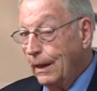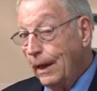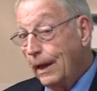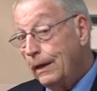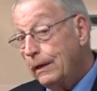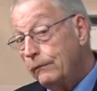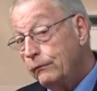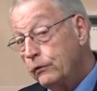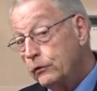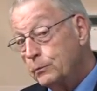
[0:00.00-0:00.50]

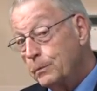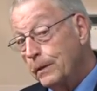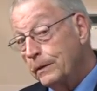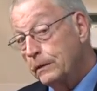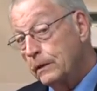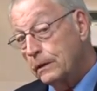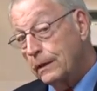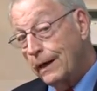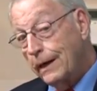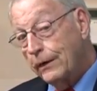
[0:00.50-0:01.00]
And if you
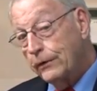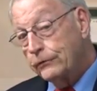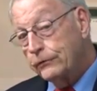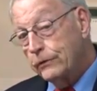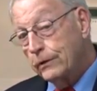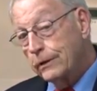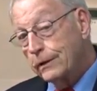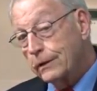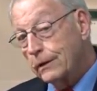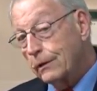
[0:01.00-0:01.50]
spin the tires,
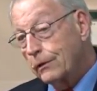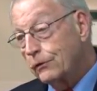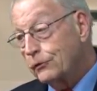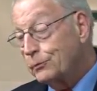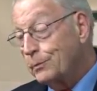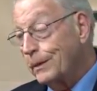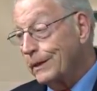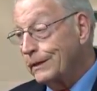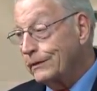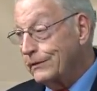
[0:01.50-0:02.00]
do you think they're going
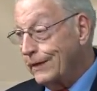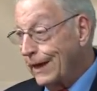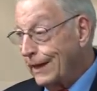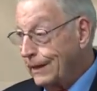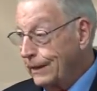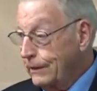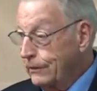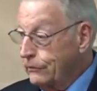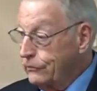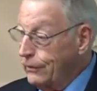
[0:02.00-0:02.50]
to spin
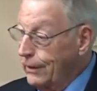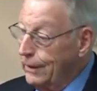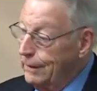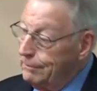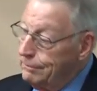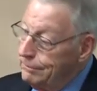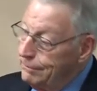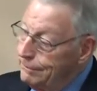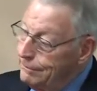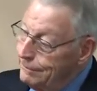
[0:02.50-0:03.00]
exactly the
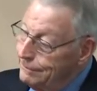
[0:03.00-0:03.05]
same?